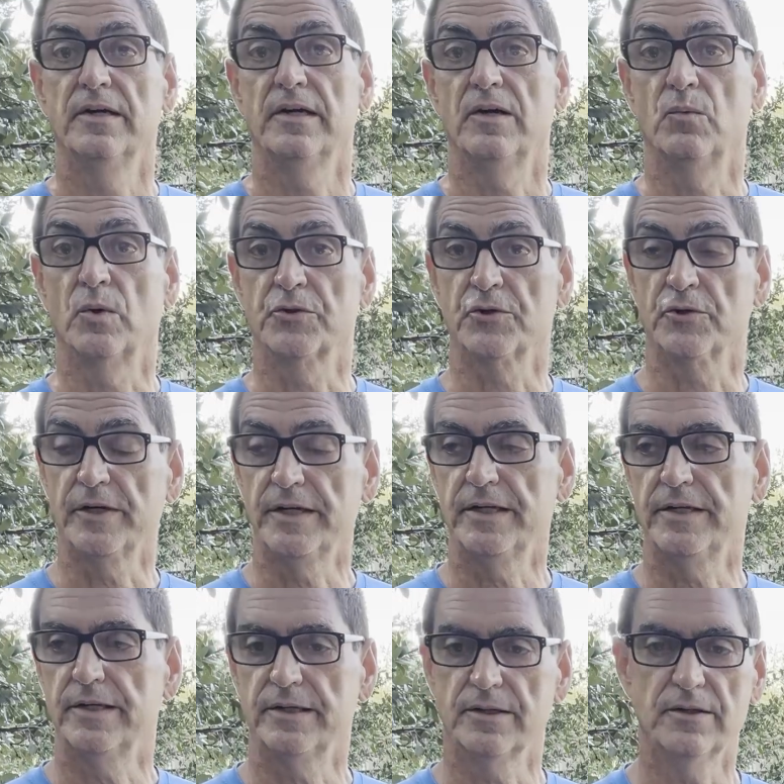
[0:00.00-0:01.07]
what they're
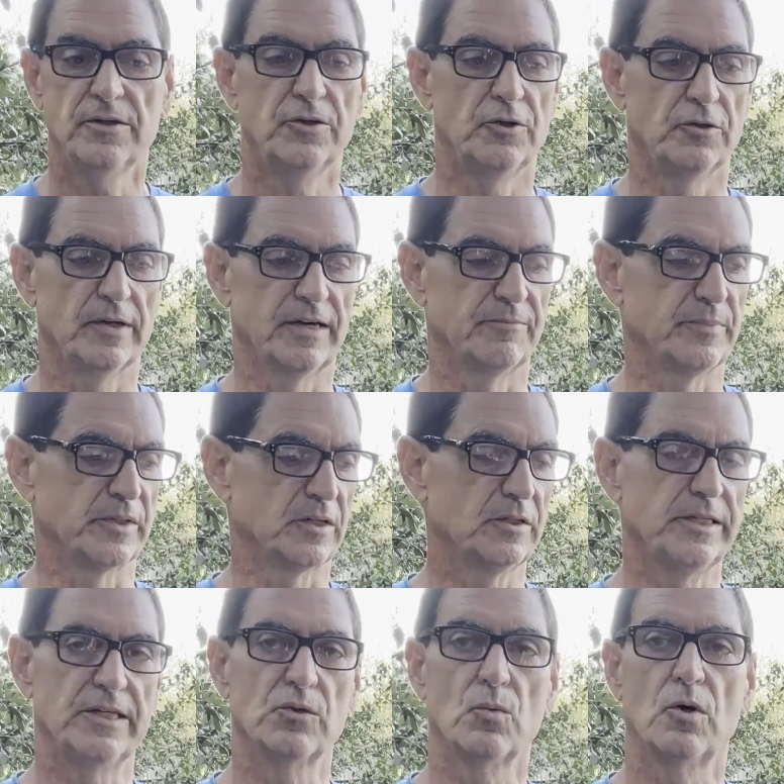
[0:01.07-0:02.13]
eating, you have them in
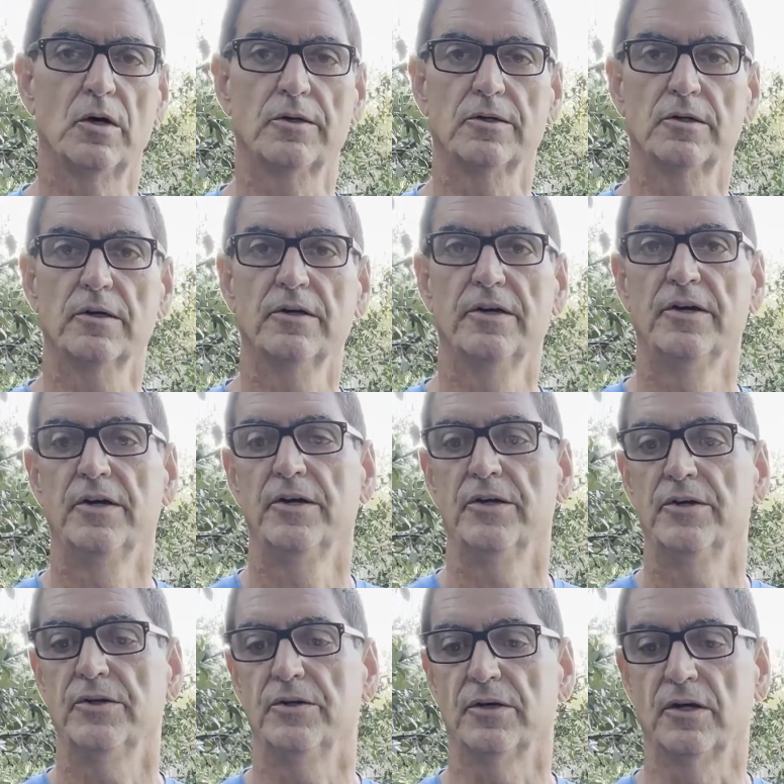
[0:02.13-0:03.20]
clean water,
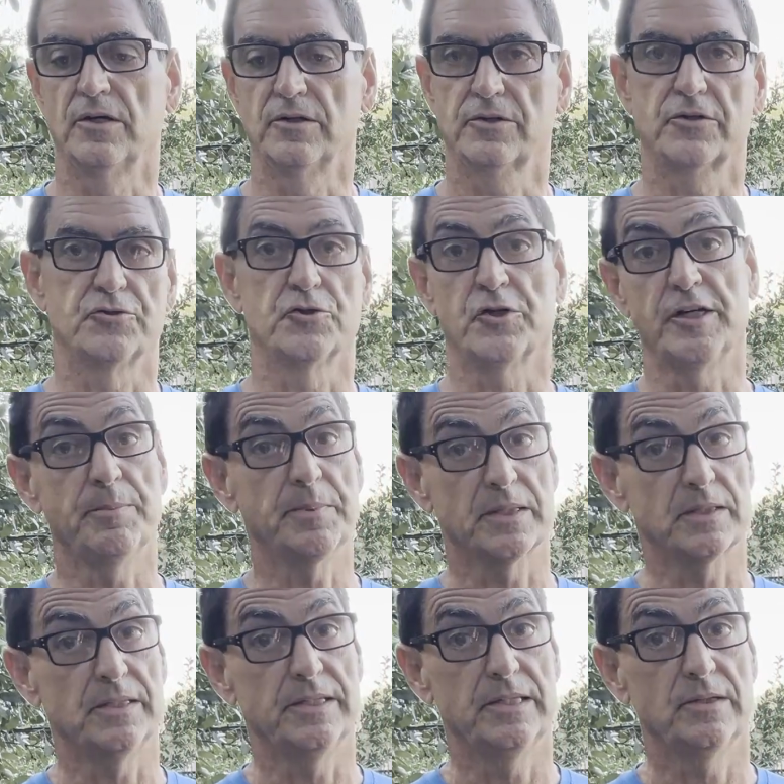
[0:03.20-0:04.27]
because you're keeping it
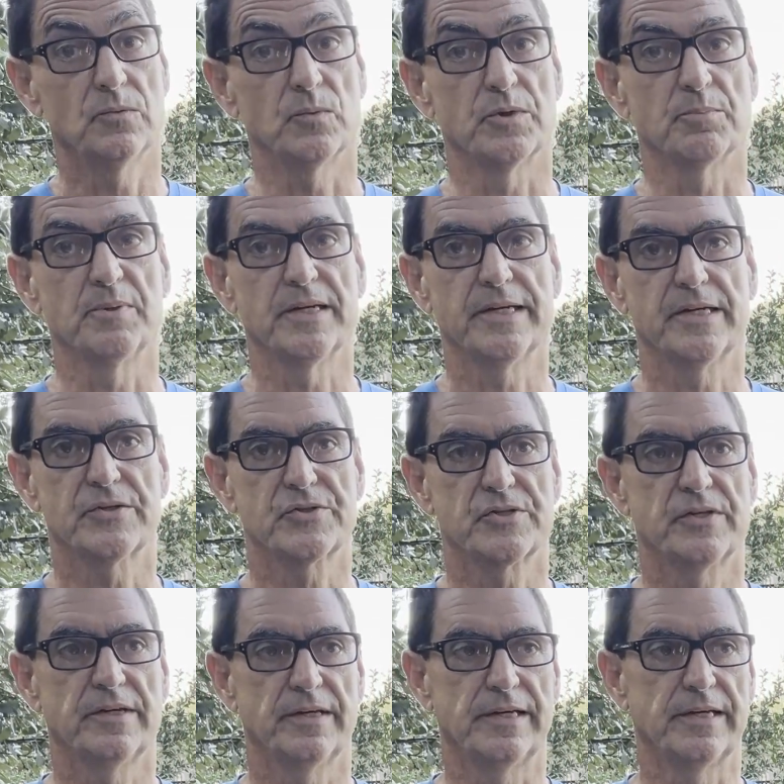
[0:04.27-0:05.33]
clean with the plants,
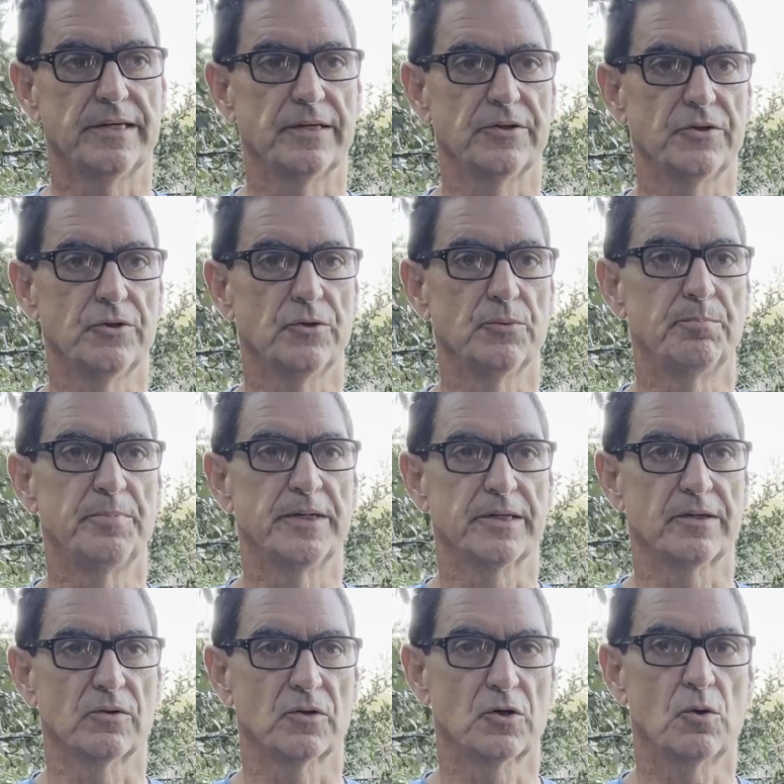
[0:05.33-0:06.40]
and you pick
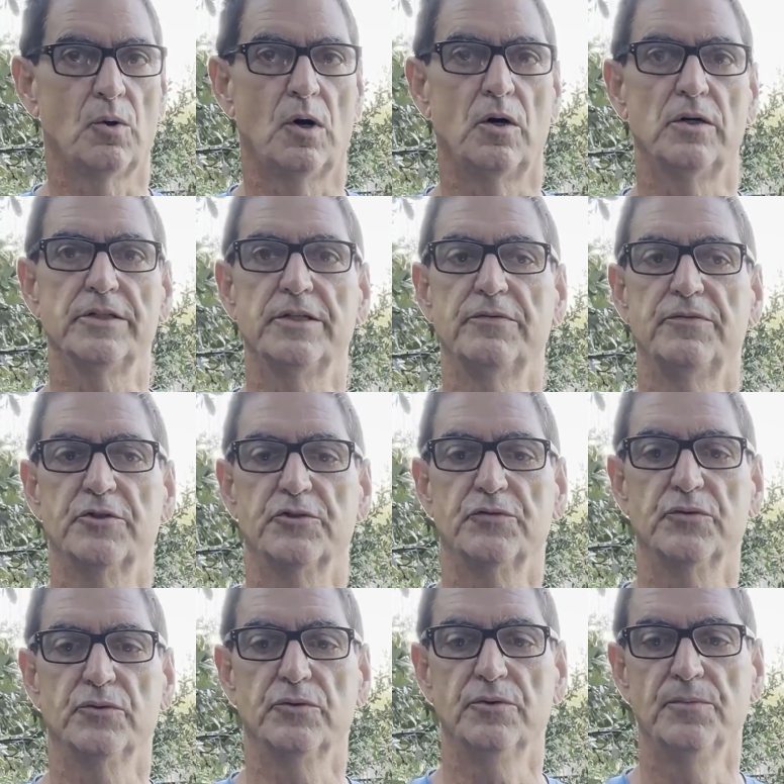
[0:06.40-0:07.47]
a quality fish
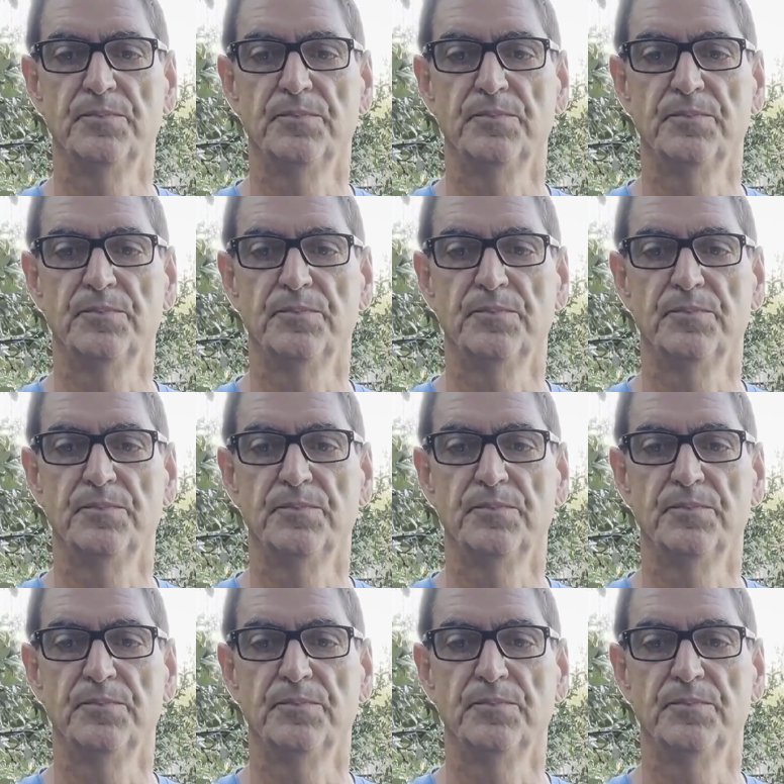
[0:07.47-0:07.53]
food,